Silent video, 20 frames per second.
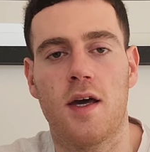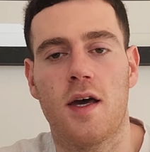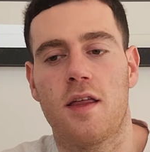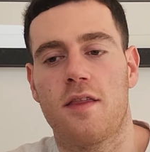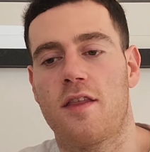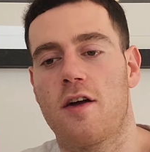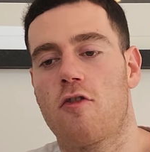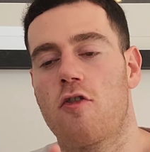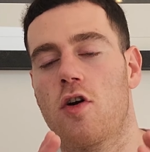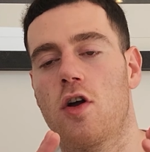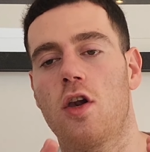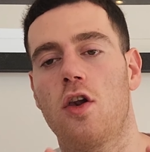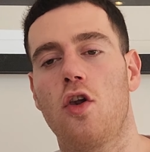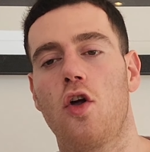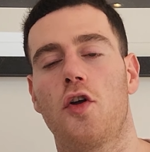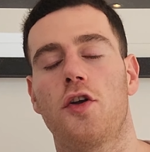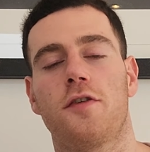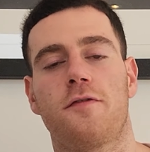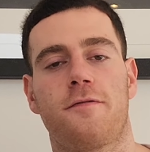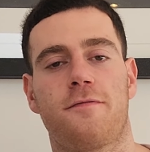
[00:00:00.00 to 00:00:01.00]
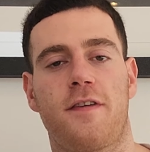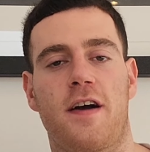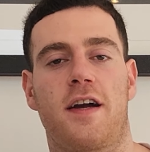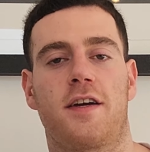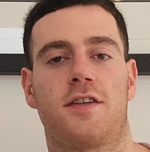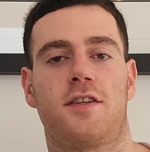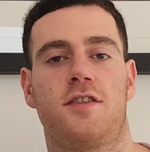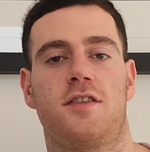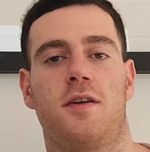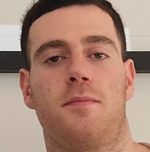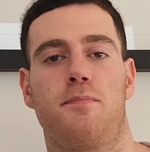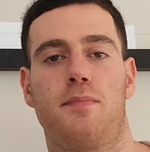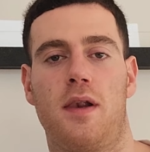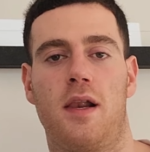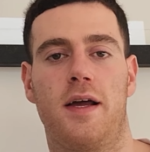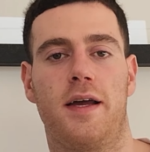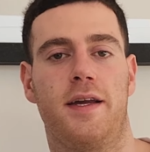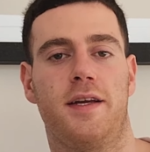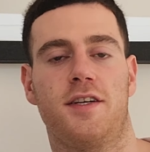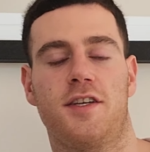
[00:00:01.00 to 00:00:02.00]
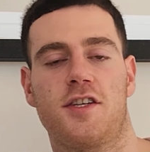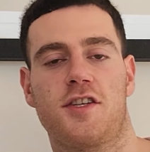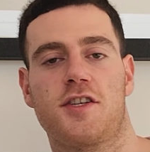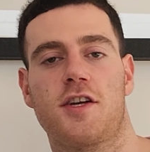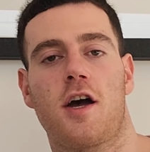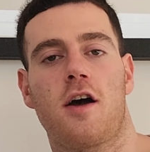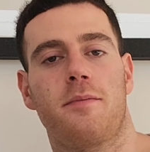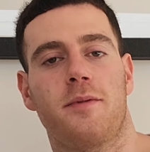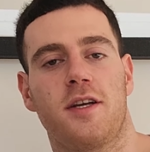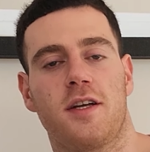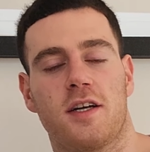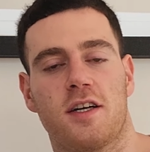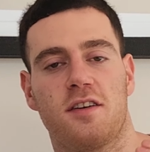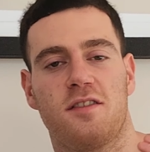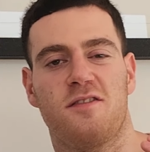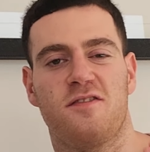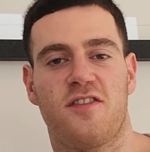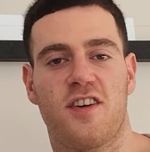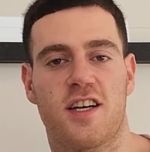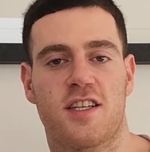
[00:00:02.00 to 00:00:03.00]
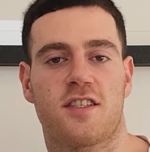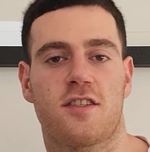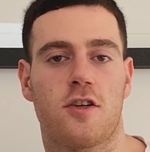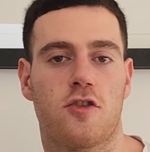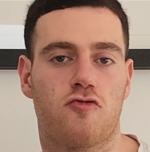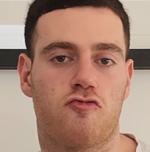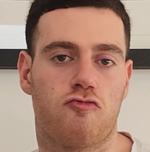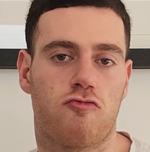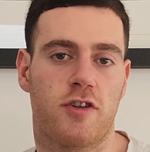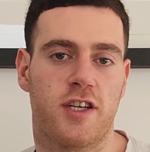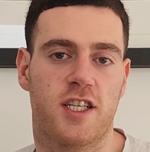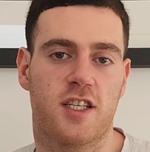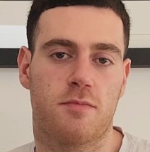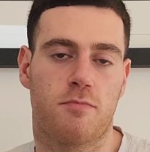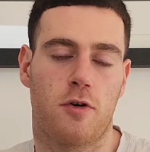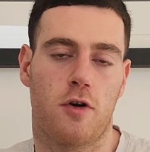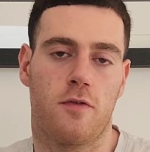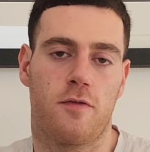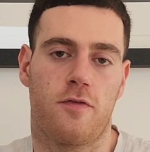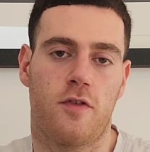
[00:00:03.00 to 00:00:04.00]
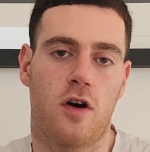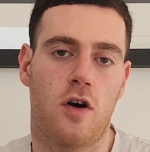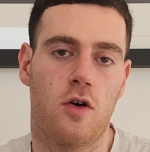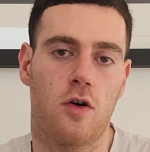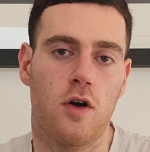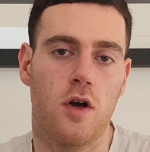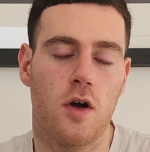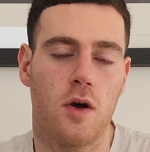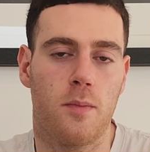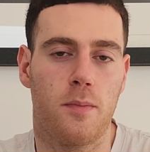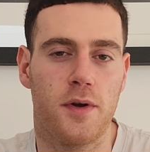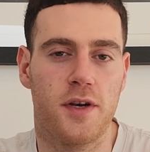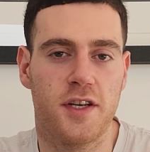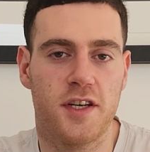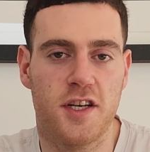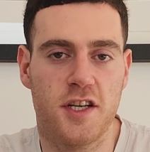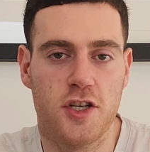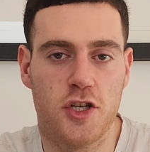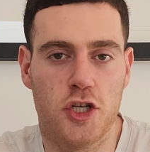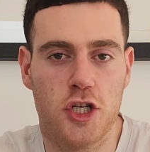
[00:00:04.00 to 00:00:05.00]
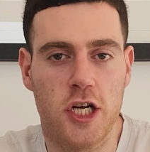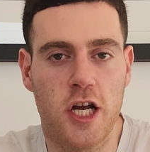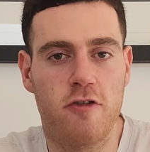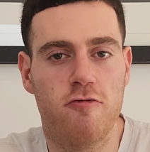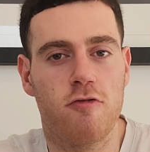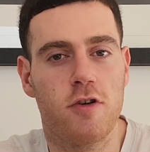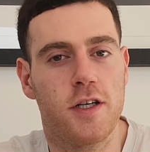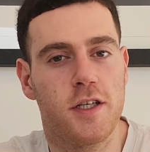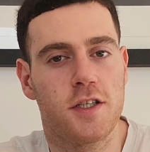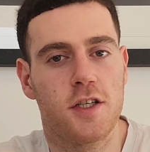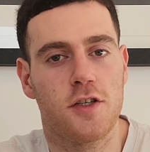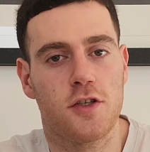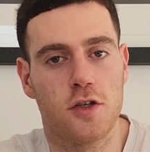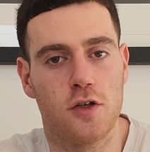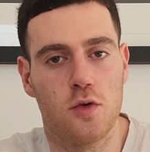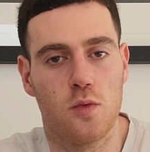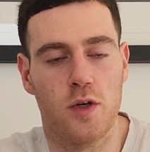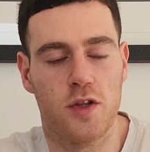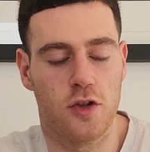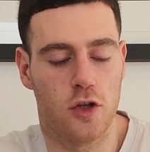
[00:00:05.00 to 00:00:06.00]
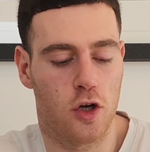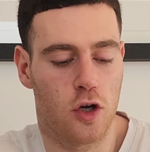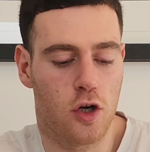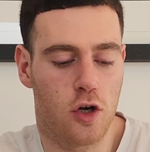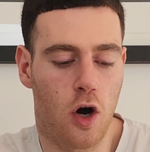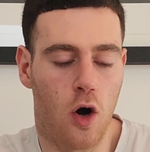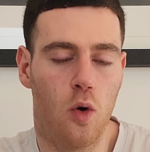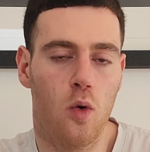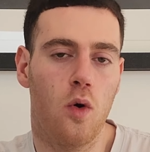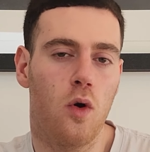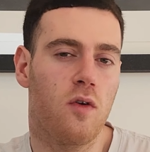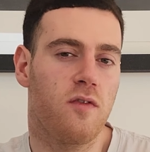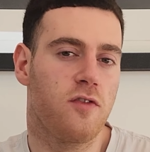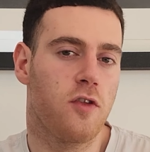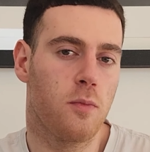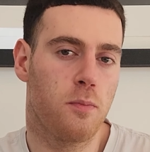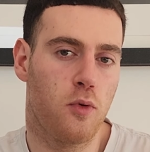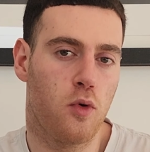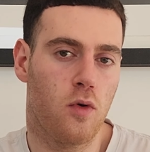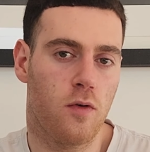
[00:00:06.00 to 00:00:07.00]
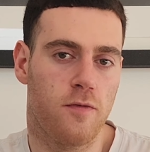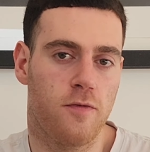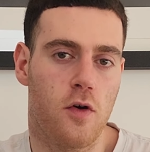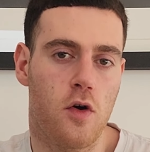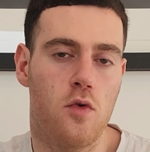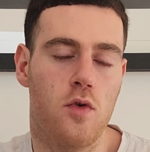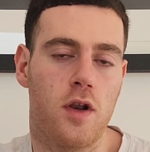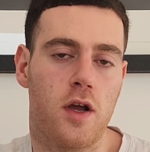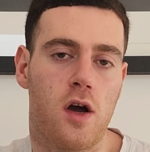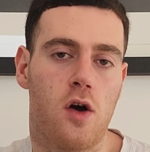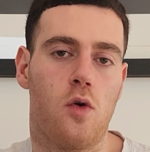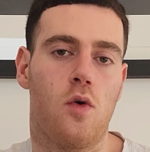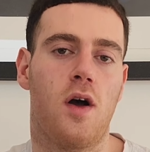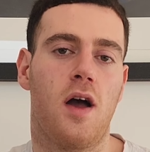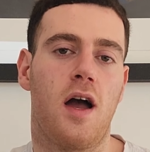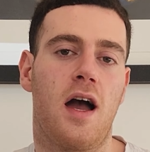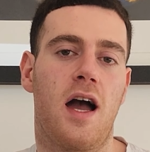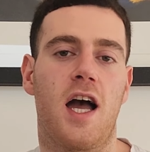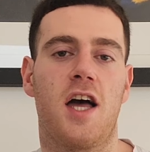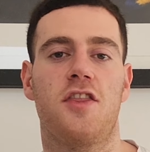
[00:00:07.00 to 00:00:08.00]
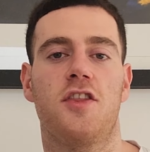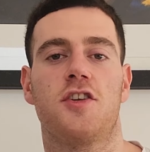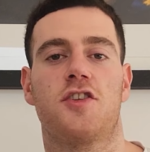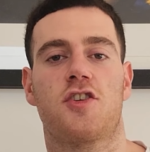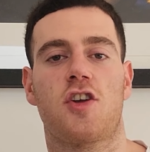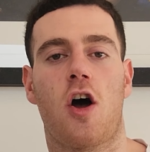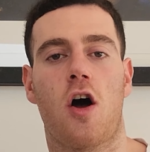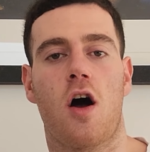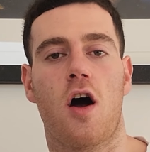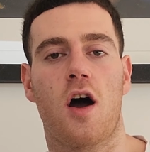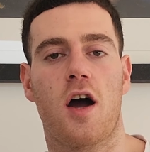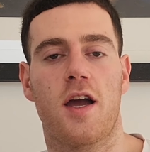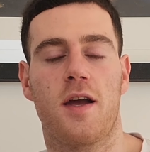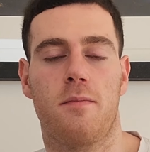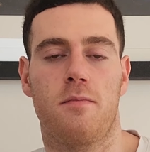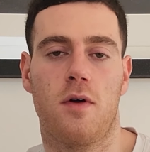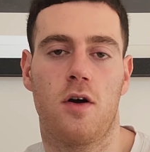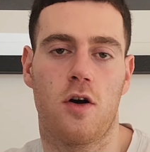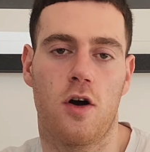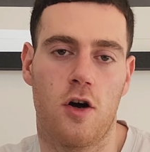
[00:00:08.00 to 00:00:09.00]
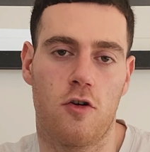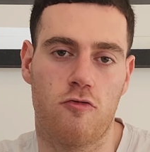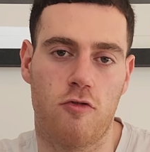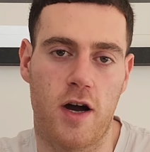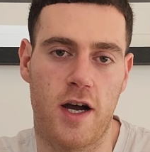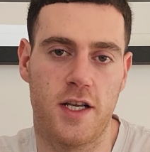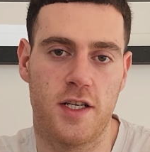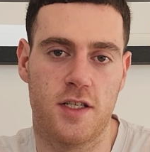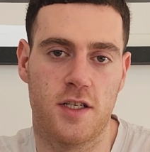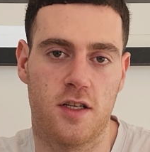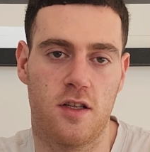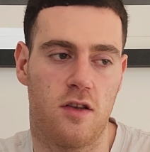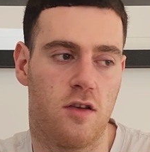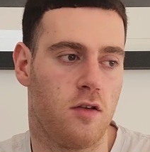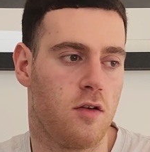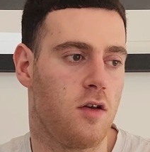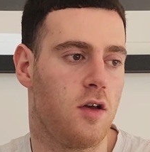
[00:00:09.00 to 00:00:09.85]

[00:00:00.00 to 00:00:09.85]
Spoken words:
There are a lot of factors at play in determining an investor's risk profile, but it is generally to do with the goal of the portfolio and the time horizon